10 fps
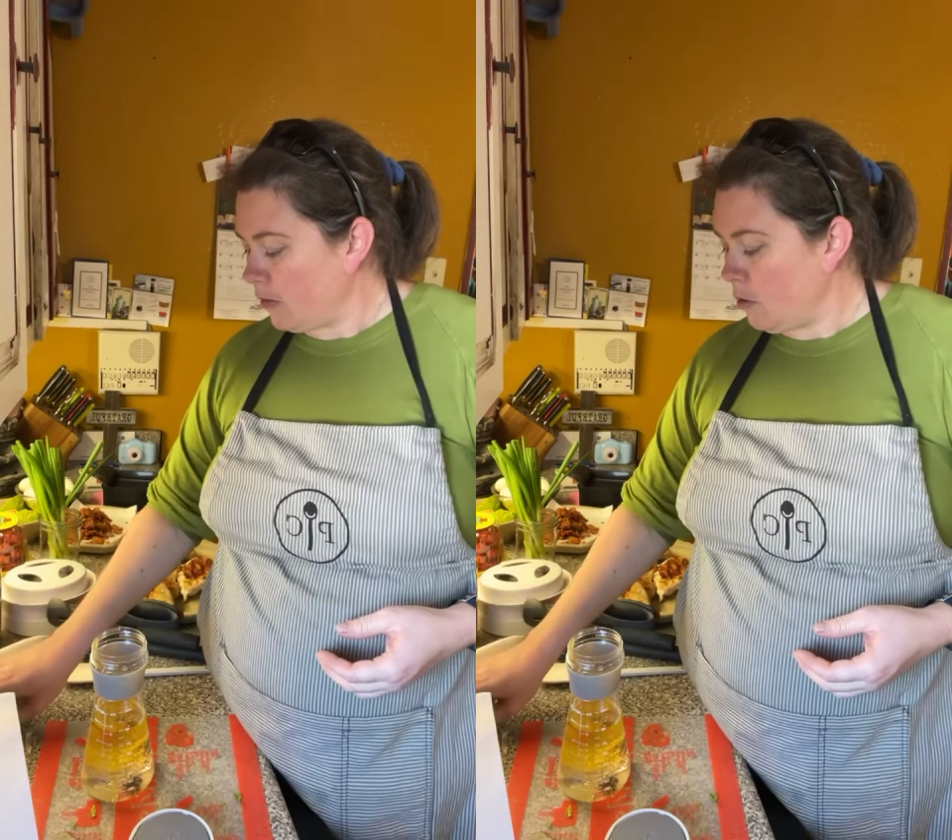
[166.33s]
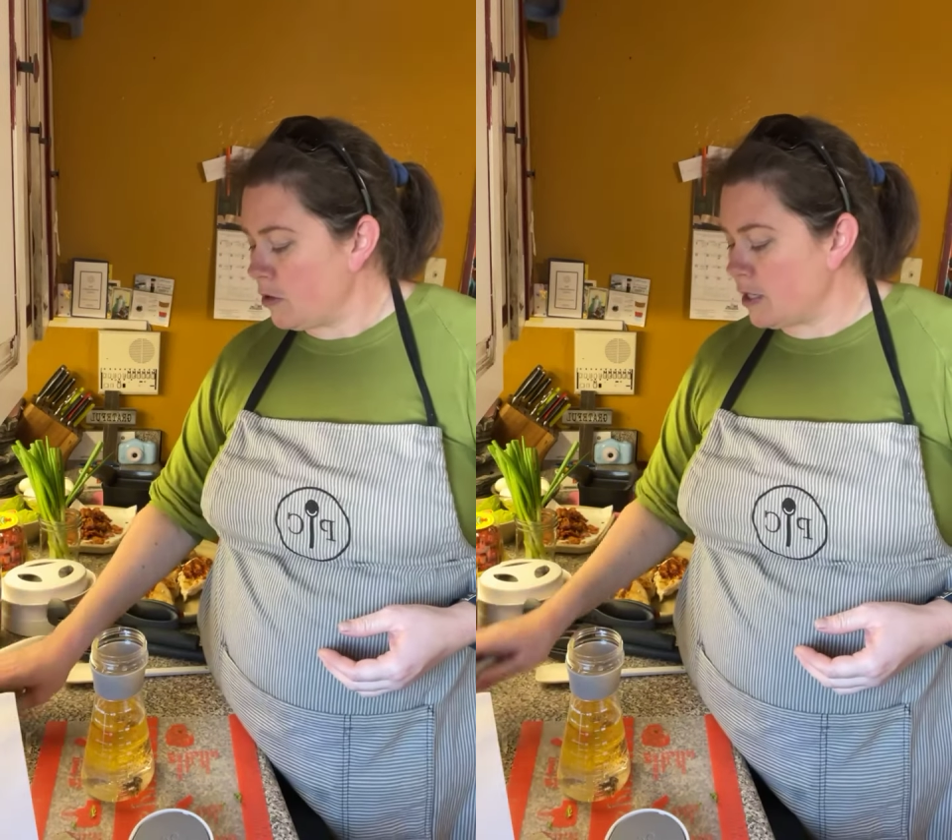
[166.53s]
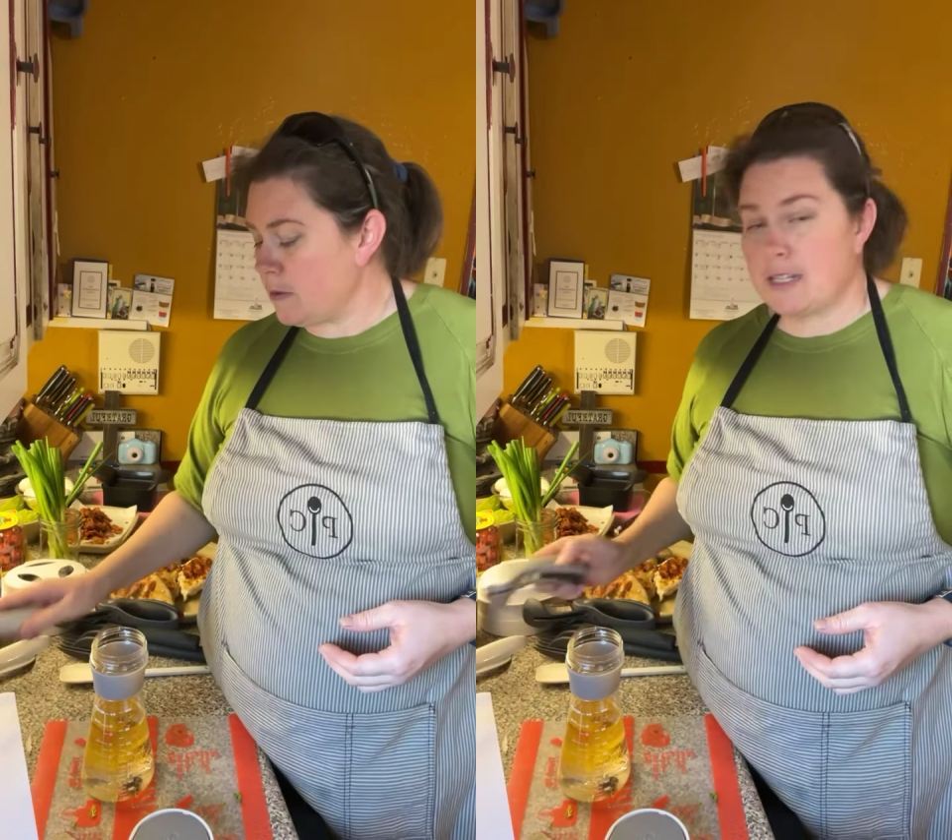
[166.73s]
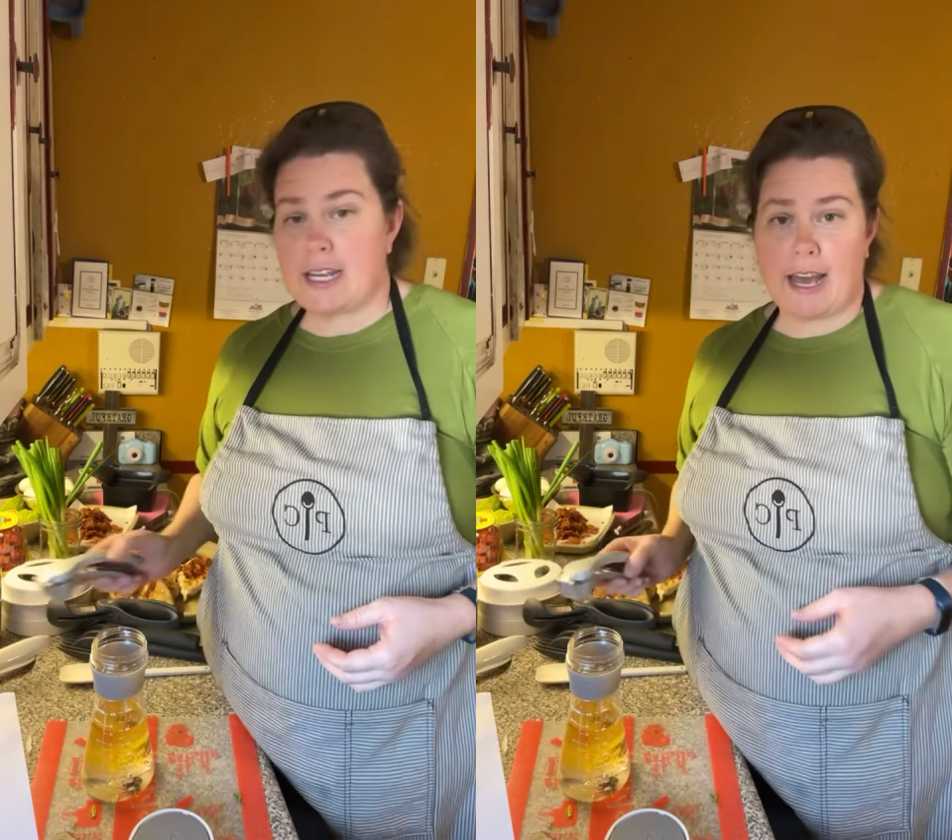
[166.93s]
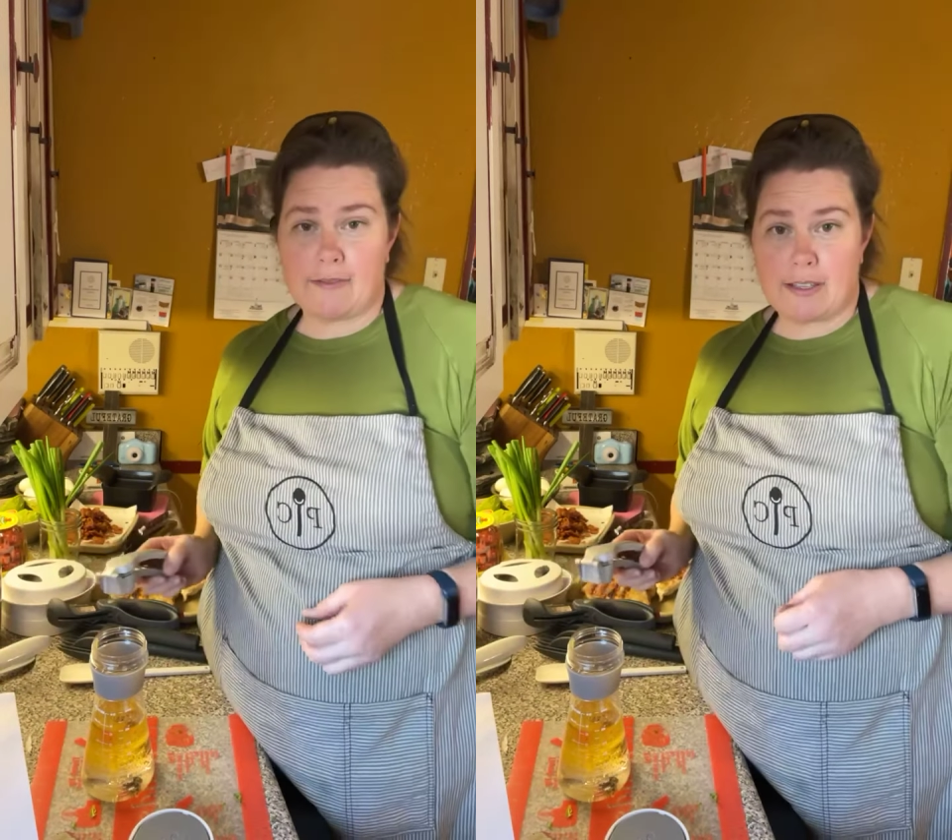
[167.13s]
We're supposed to
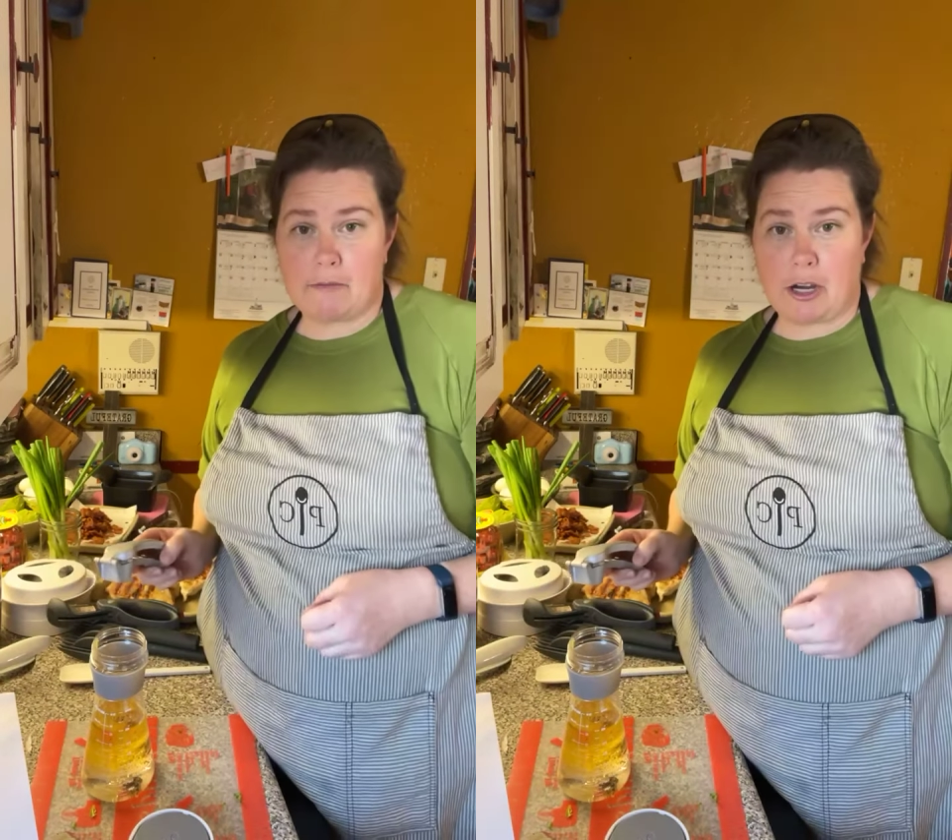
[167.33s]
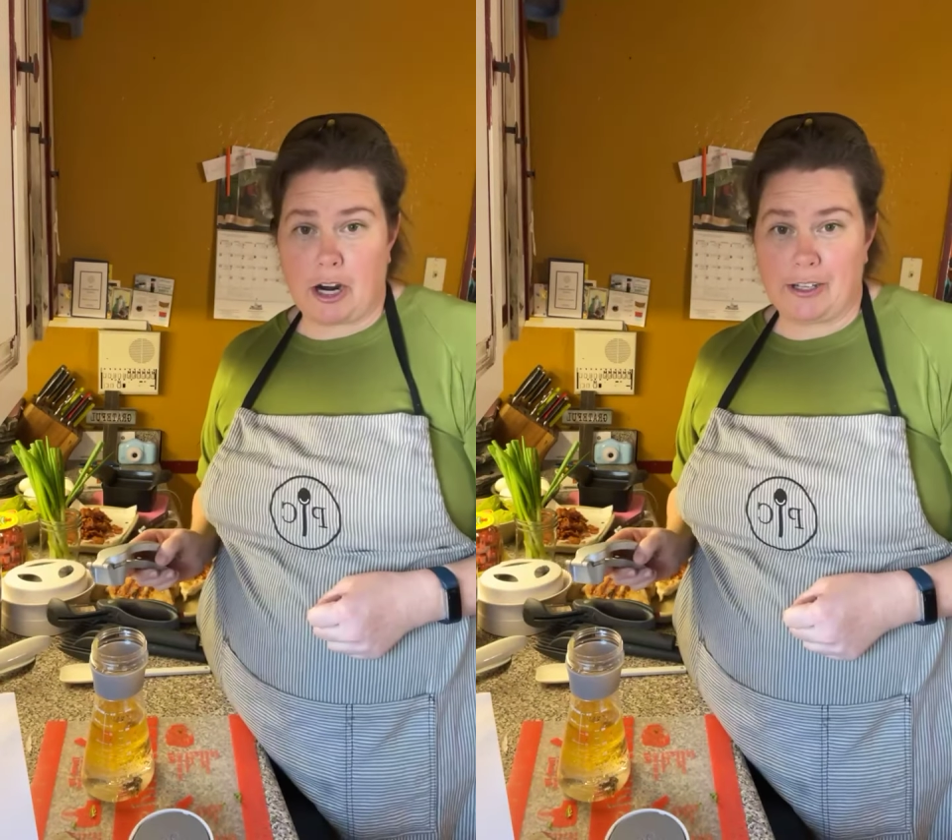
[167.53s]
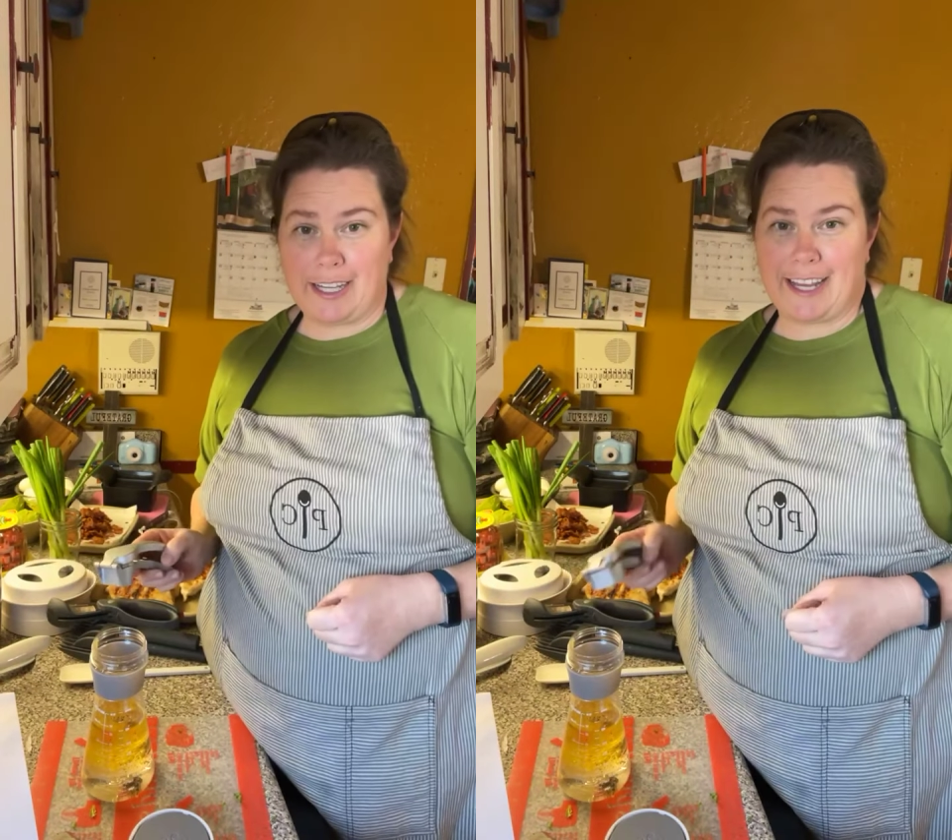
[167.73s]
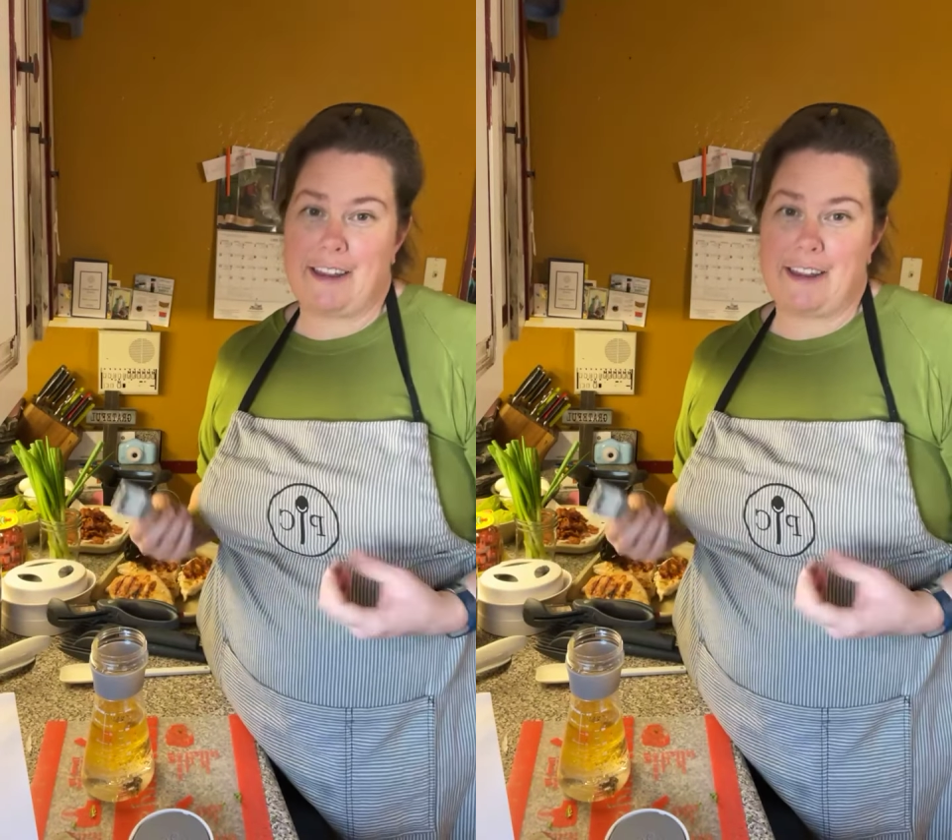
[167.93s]
have some garlic.